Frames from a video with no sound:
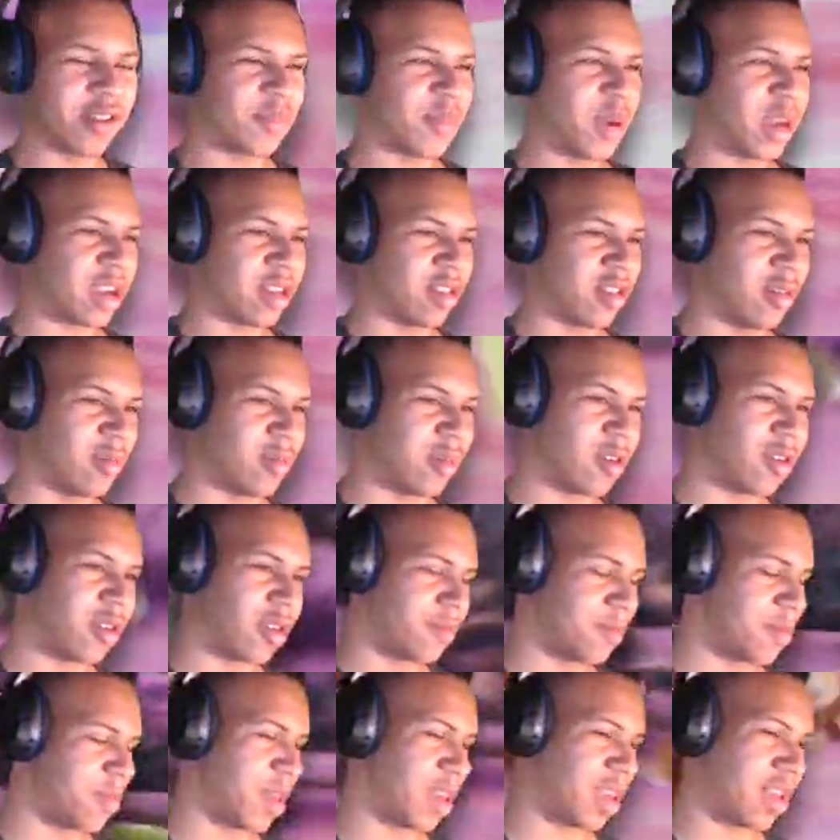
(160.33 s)
Piccolo. Or
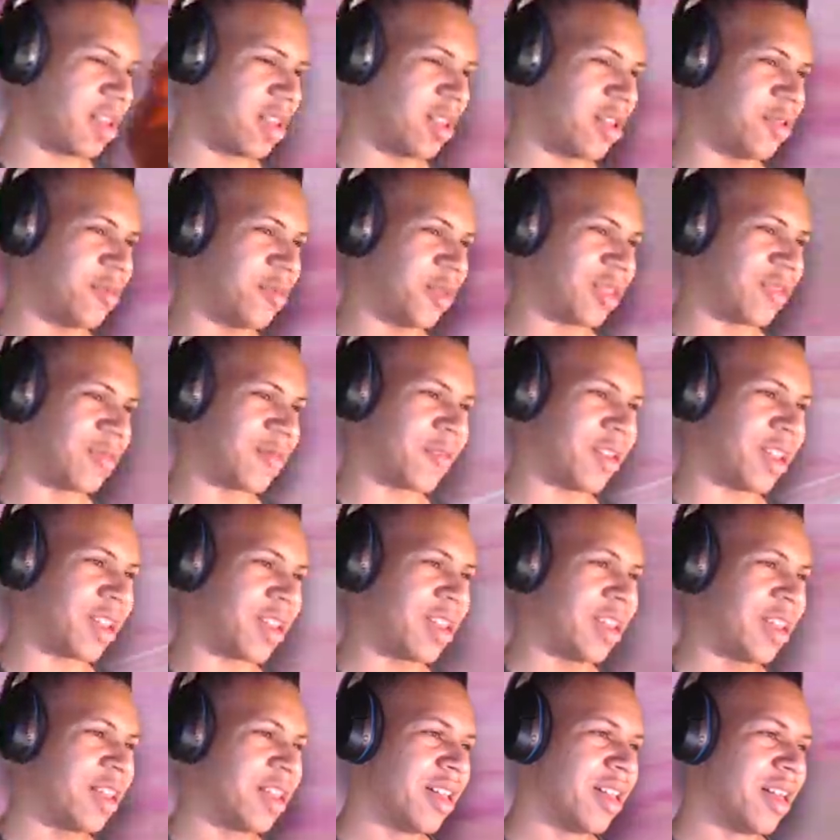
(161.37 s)
Piccolo. What the freak.
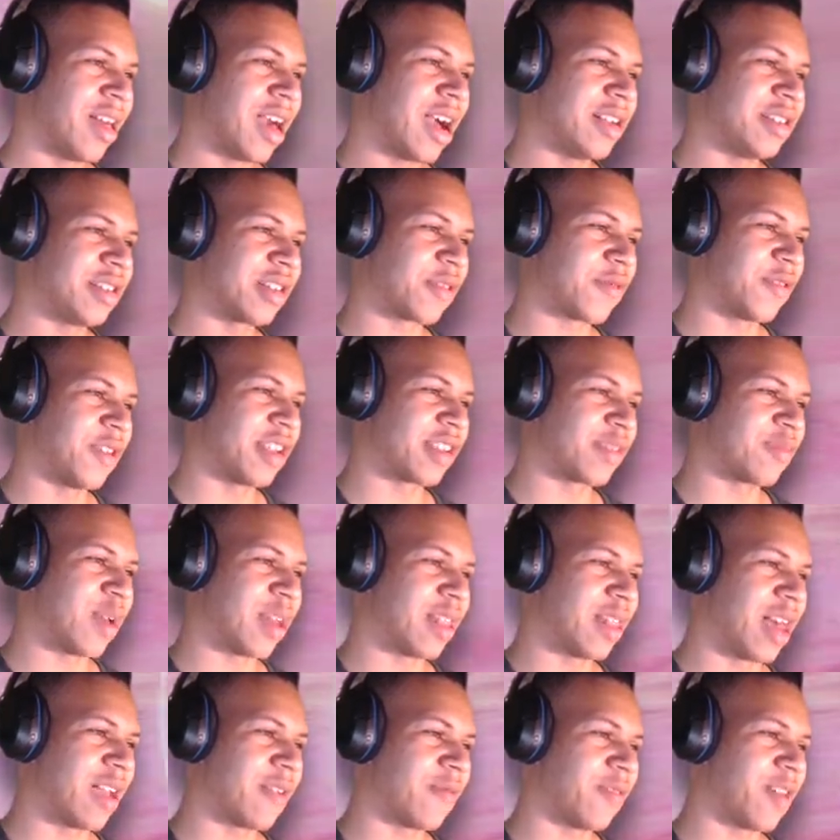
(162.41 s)
I just finished my
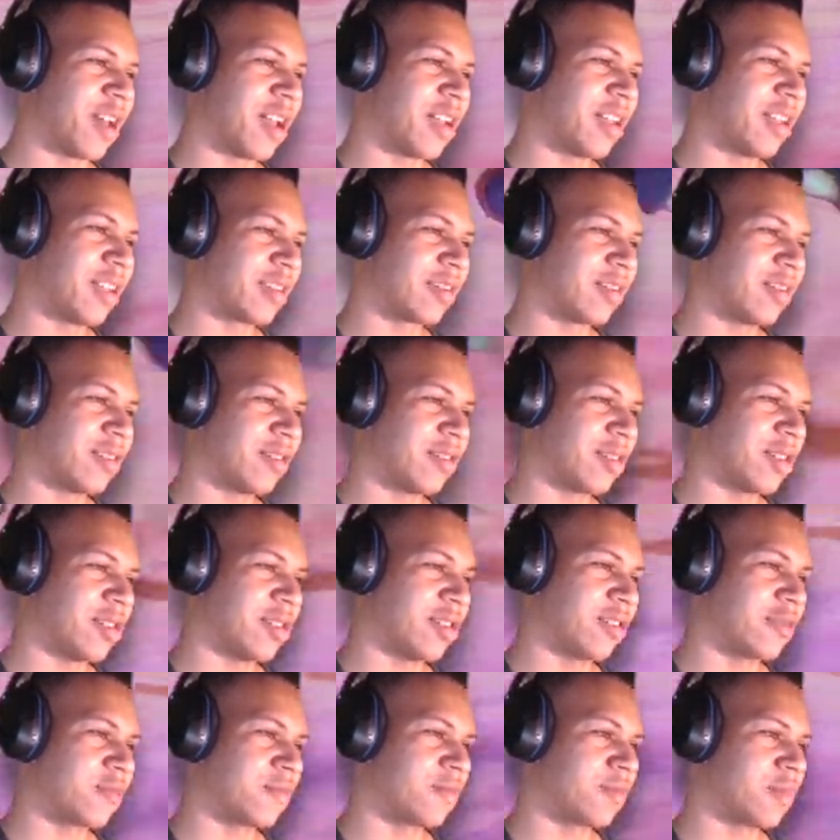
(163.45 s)
lifeline. So, you
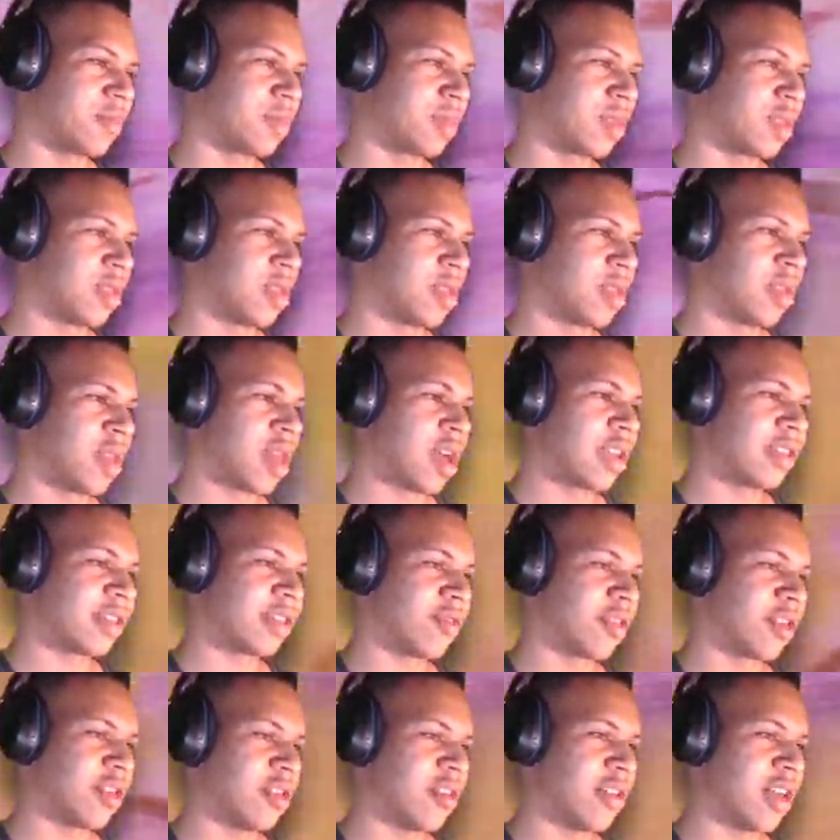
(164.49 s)
know. I
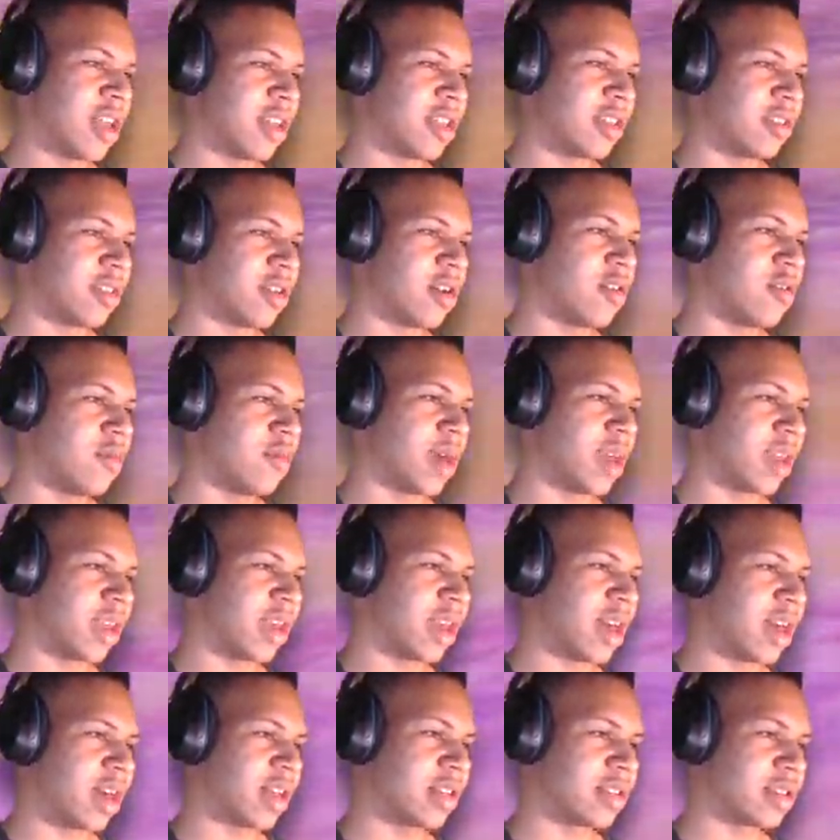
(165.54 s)
sort of know how to... Oh my
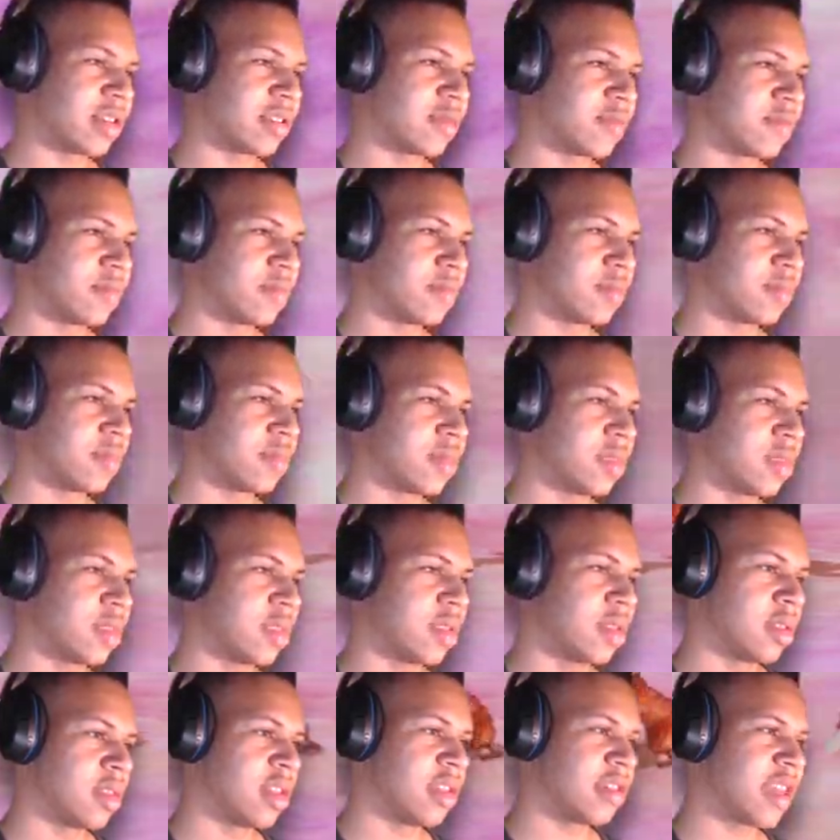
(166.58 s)
gosh.
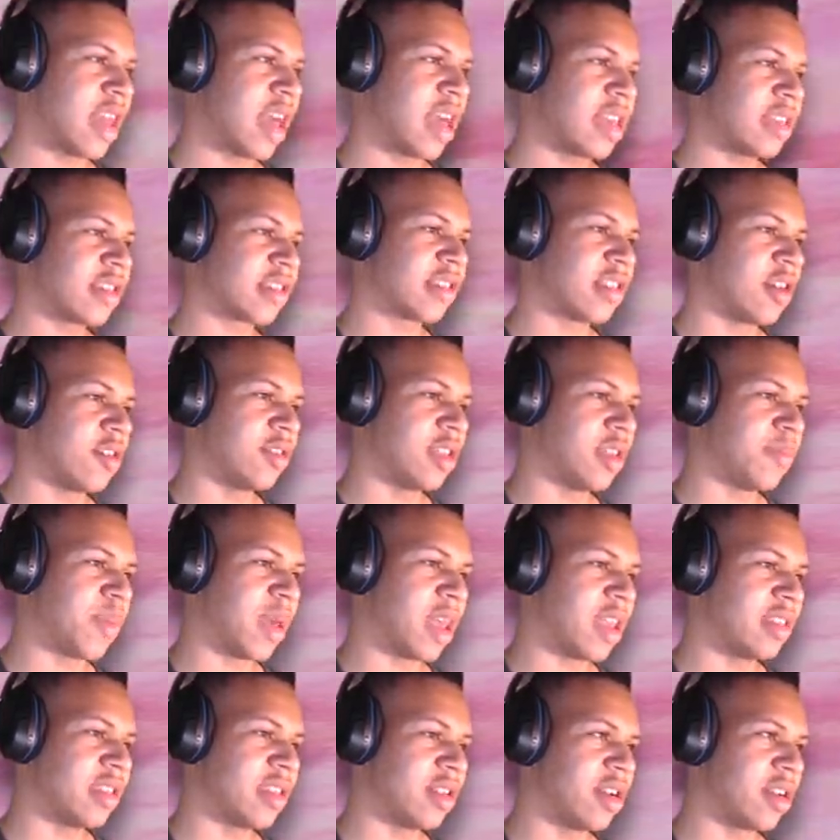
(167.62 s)
This guy is so
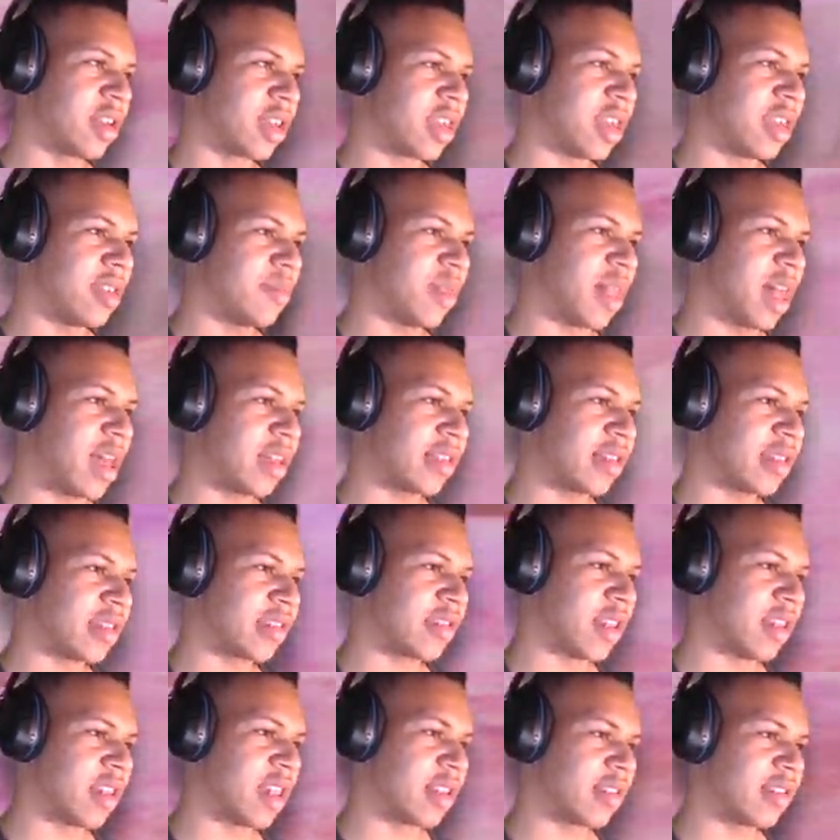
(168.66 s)
dependent on Ki Blast, it's,
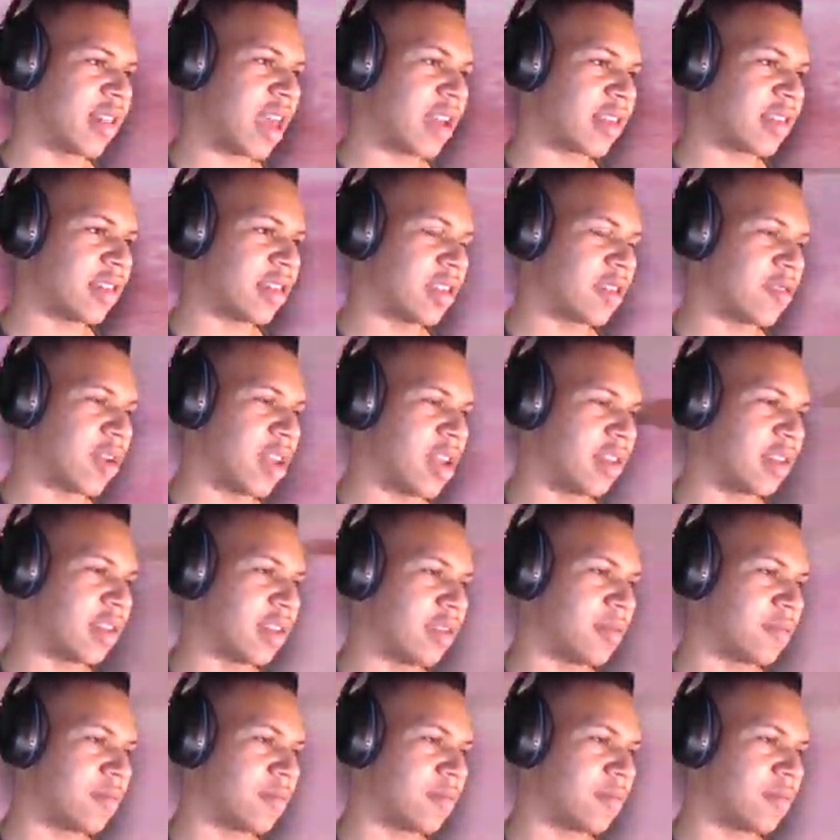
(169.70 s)
it's actually crazy.